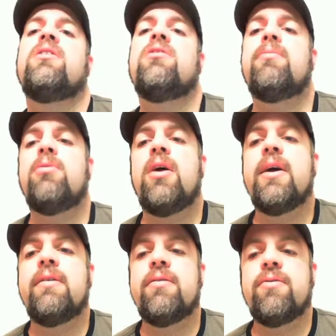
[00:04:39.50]

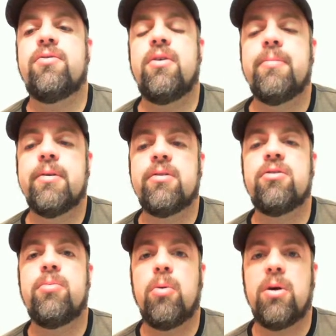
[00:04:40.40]
surprised of some of the
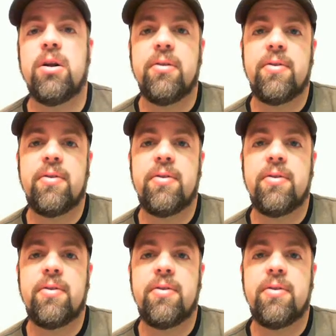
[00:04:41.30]
support and